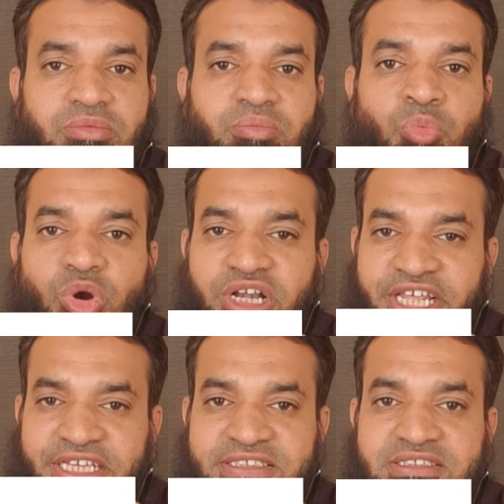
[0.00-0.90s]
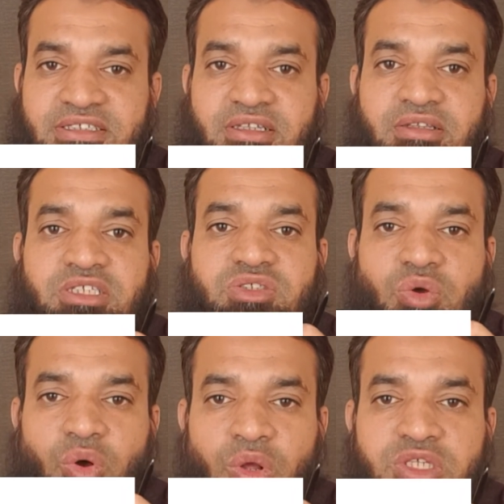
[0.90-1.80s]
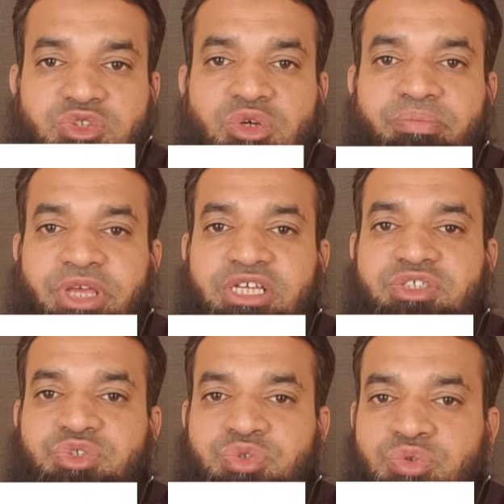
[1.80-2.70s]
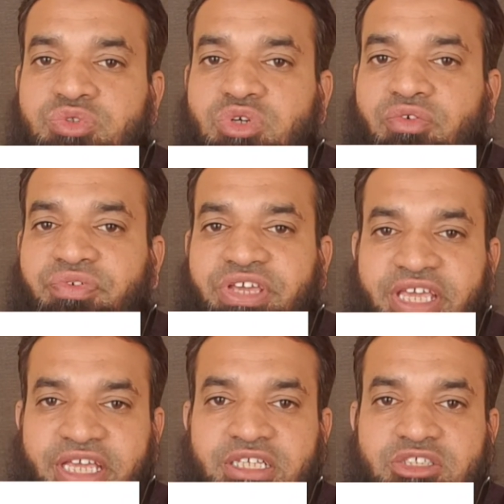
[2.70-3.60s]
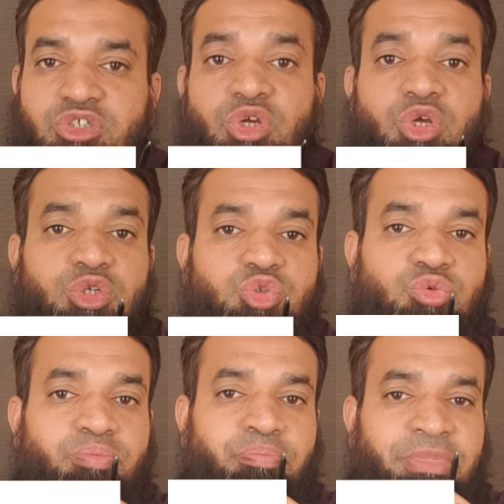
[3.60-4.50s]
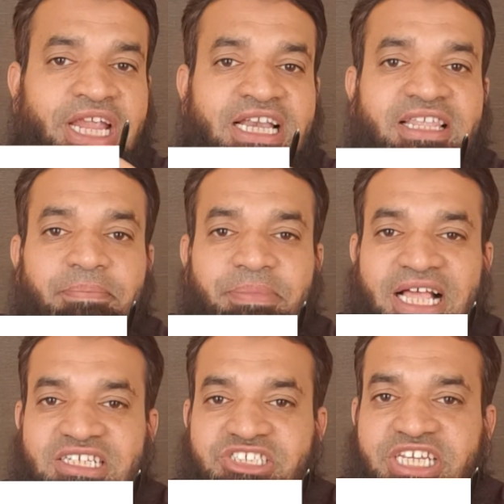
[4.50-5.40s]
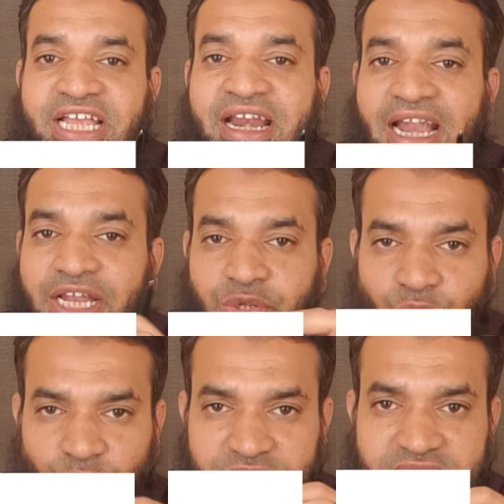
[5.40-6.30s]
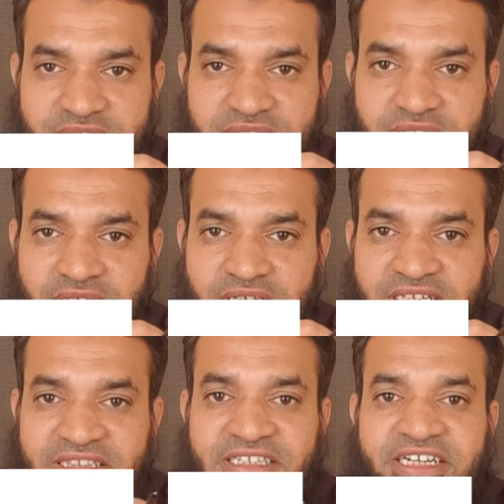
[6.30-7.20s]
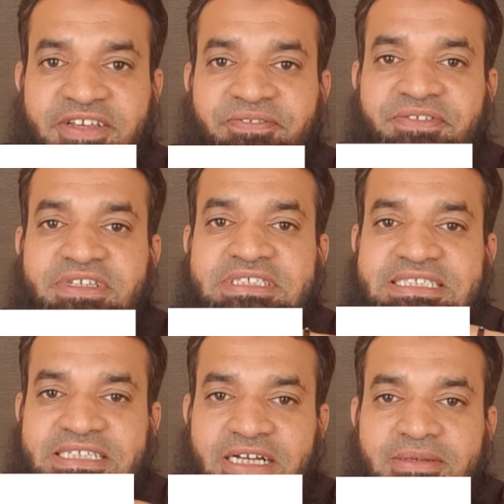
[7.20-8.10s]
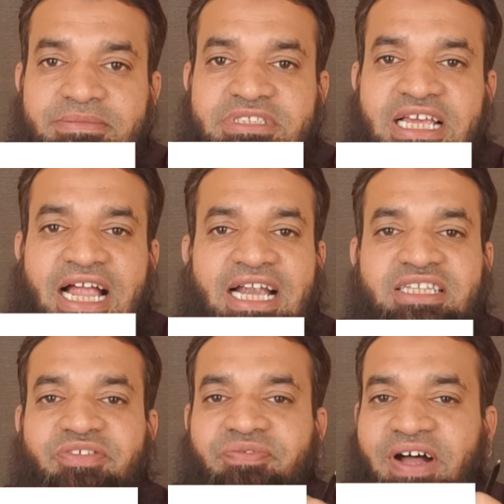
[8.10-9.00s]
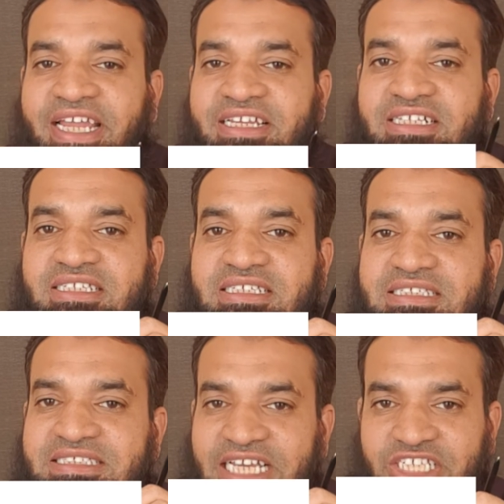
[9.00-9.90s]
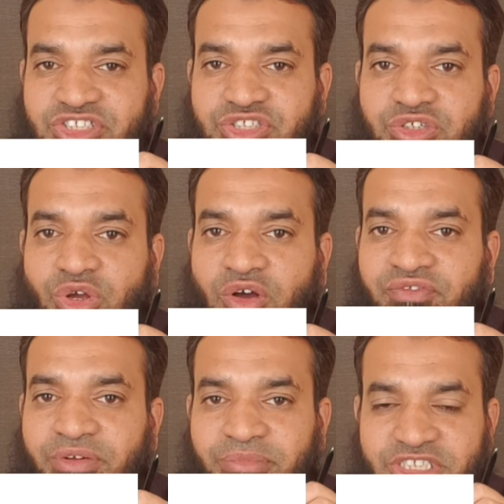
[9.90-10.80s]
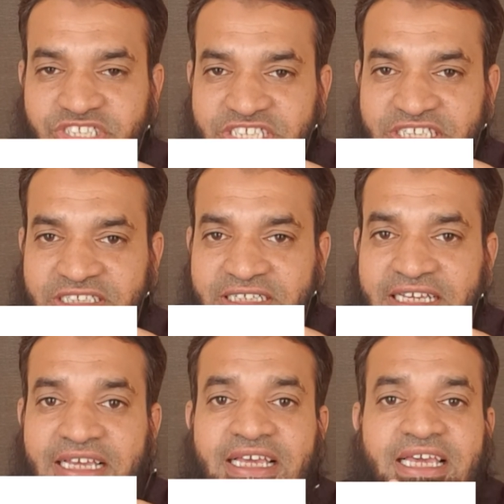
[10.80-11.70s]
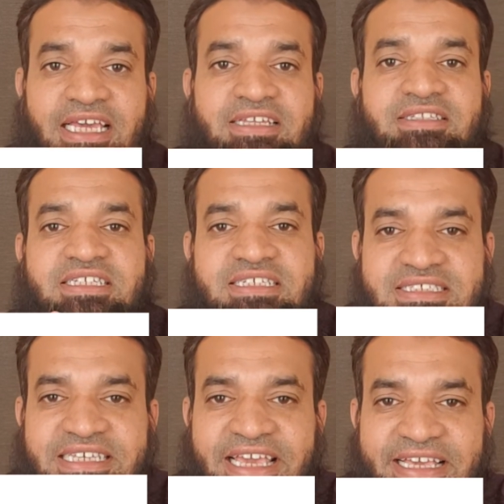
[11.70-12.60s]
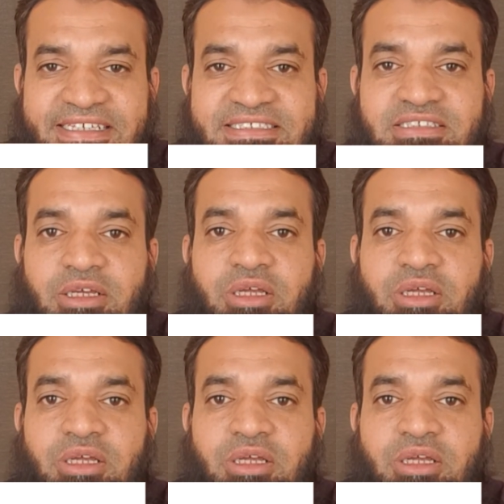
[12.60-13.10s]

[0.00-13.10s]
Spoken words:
moldings, this also makes use of heat to melt the plastic granules. The difference comes at the final section of the machine. In this case,